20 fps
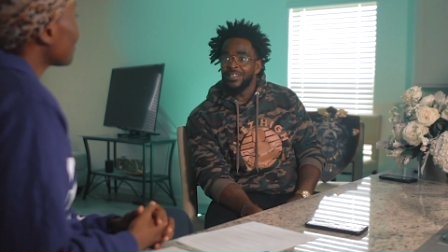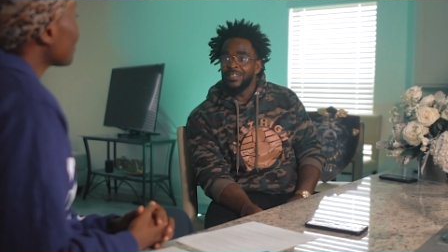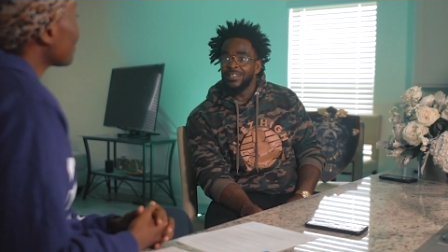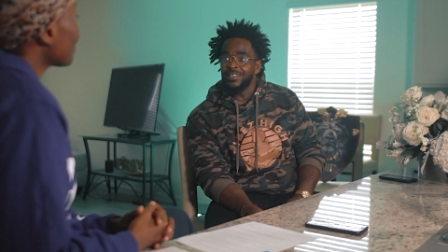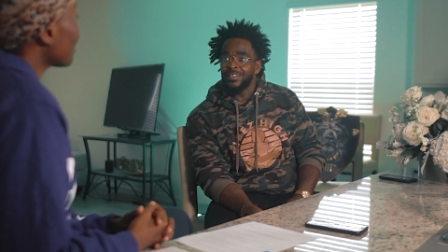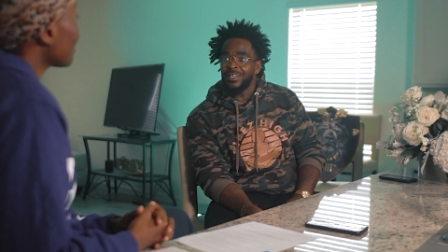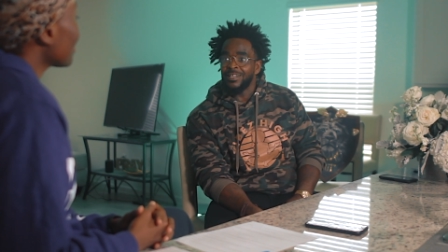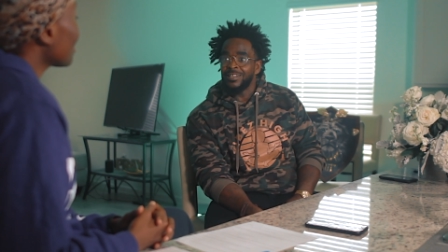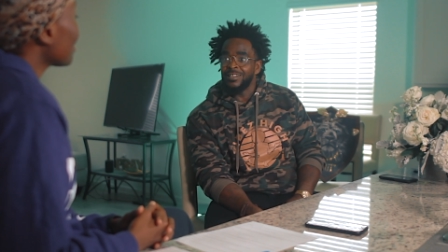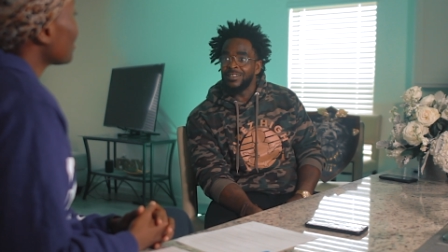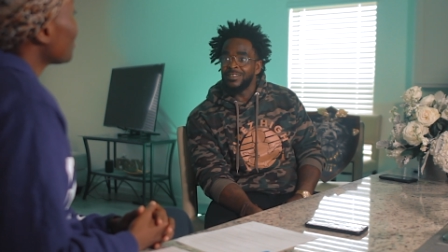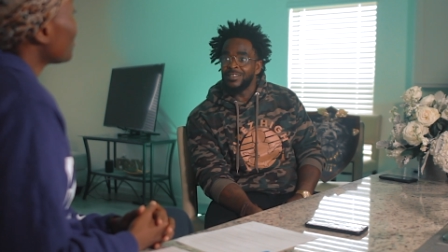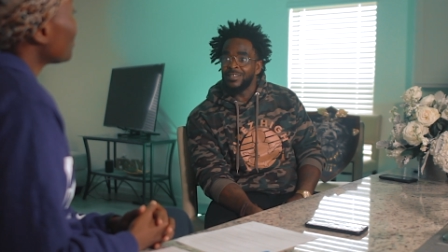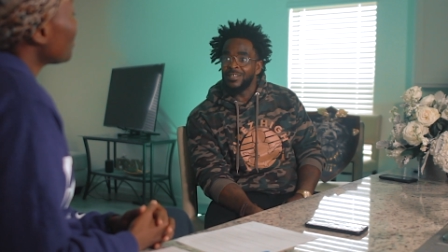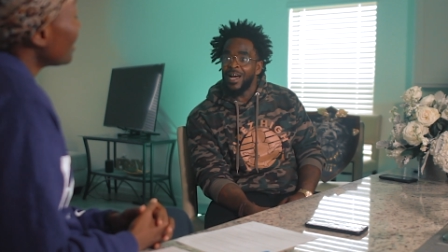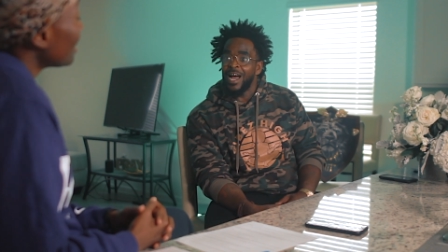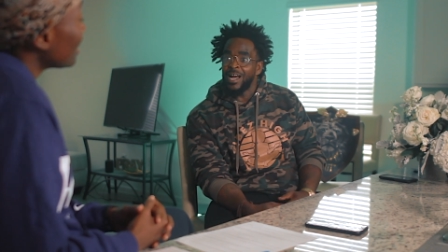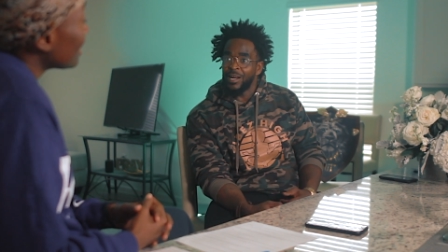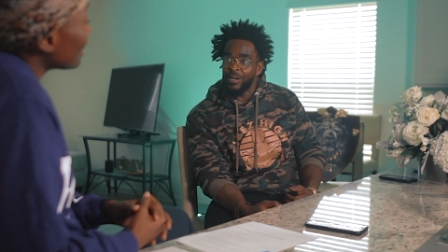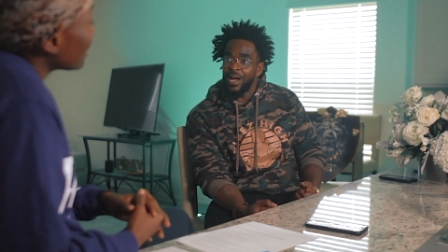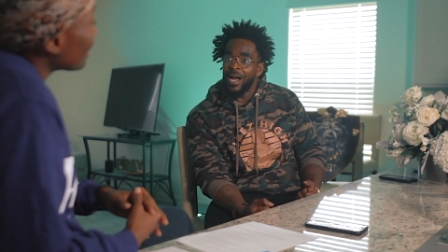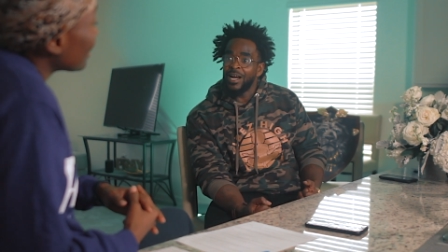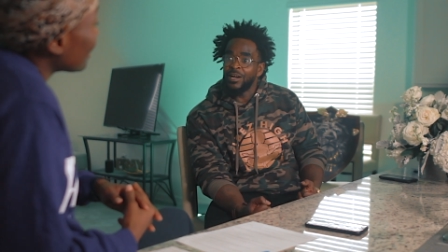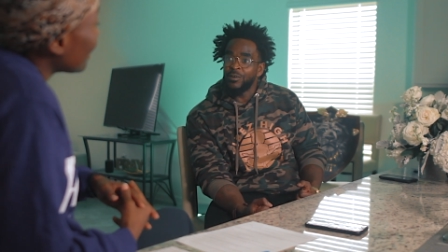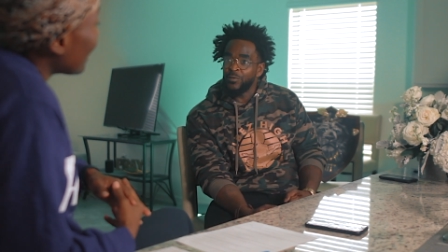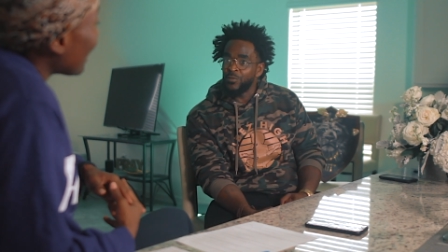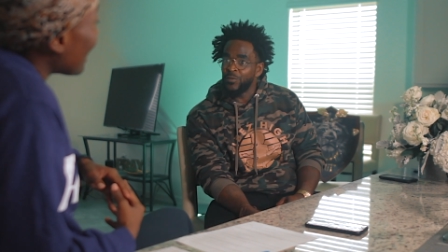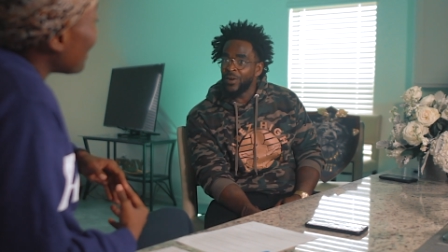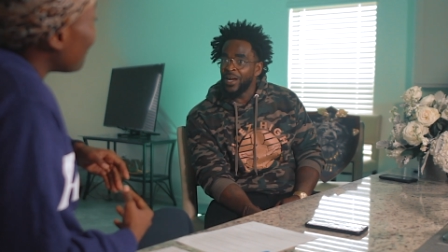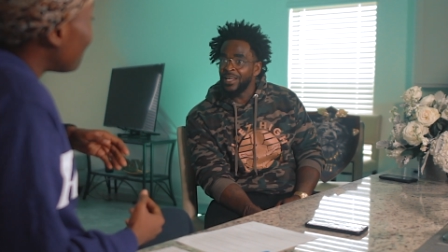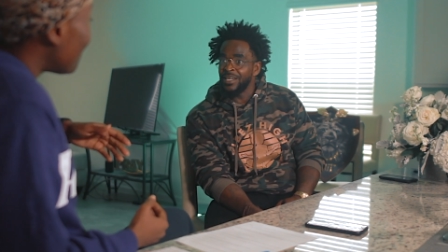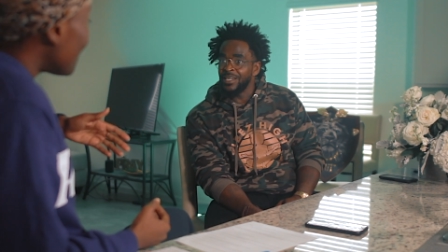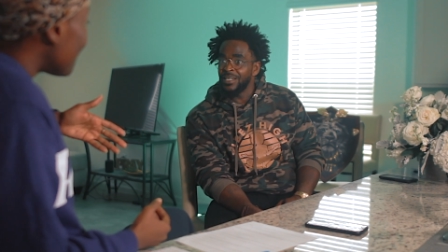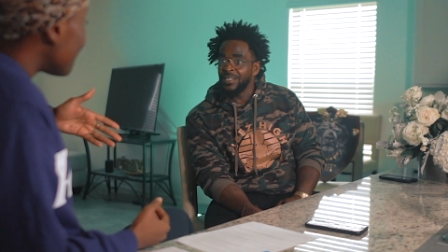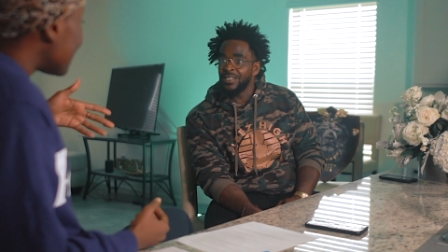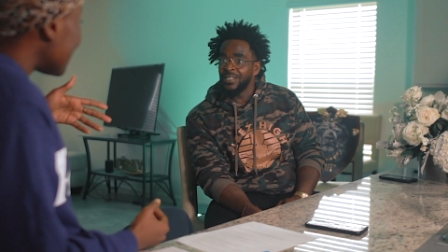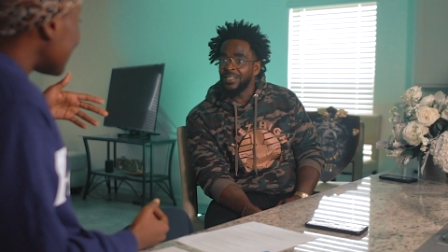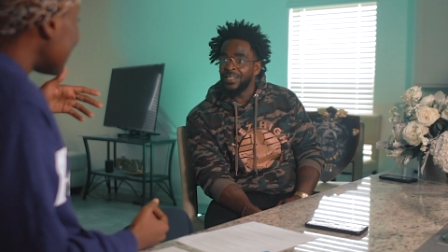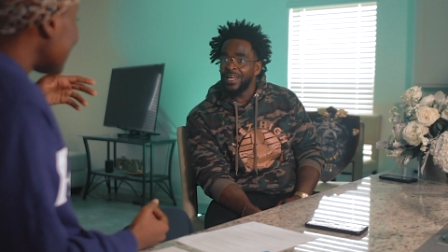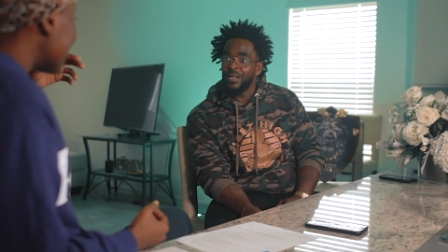Cause, cause, really? I, could, I could fight
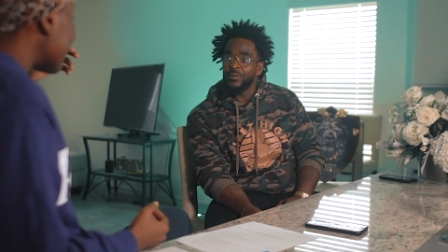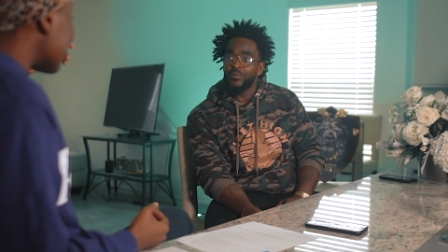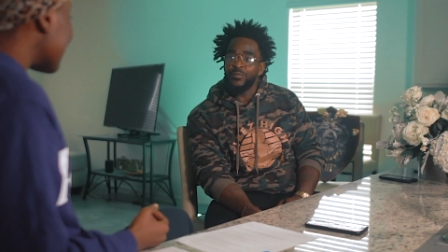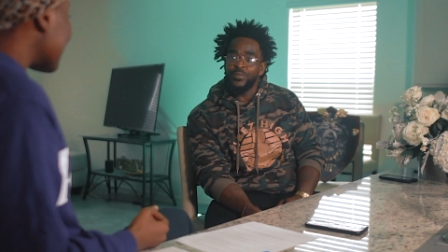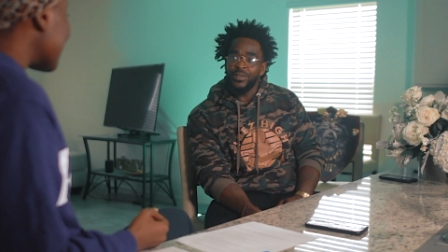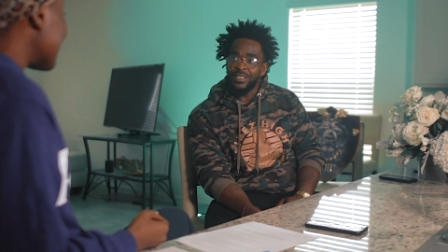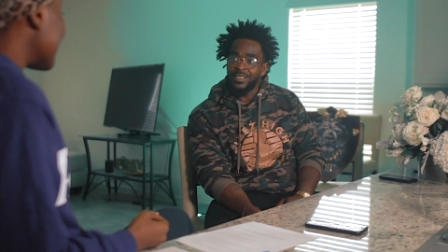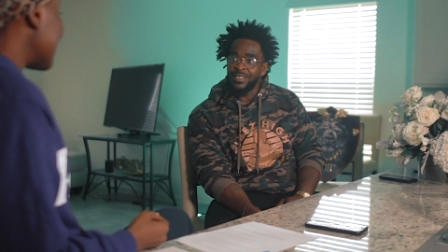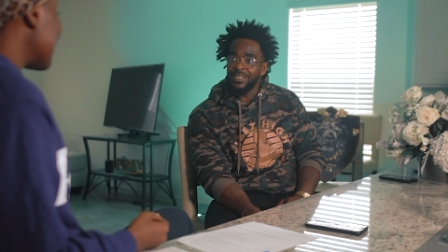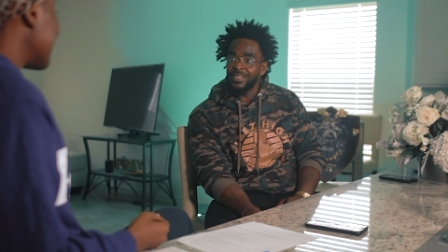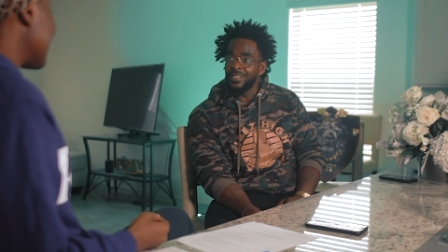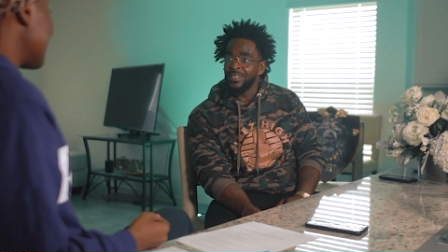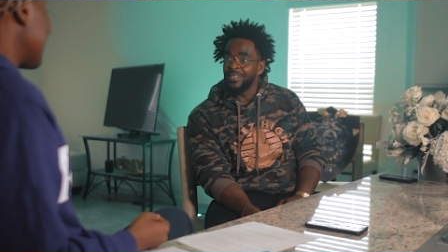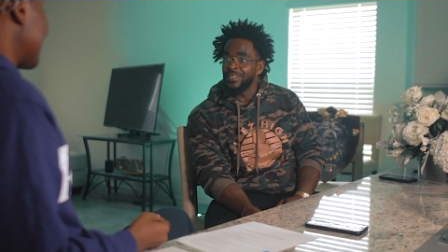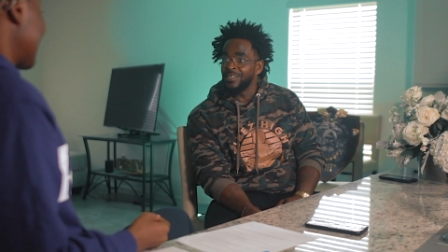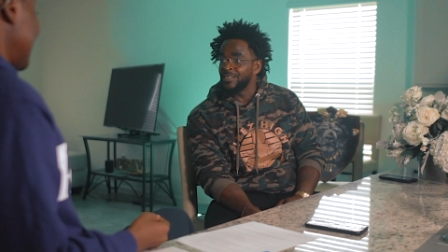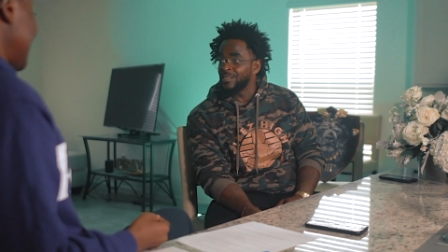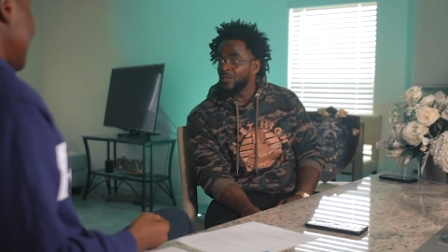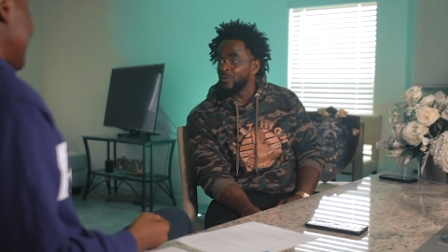at 15. at 15.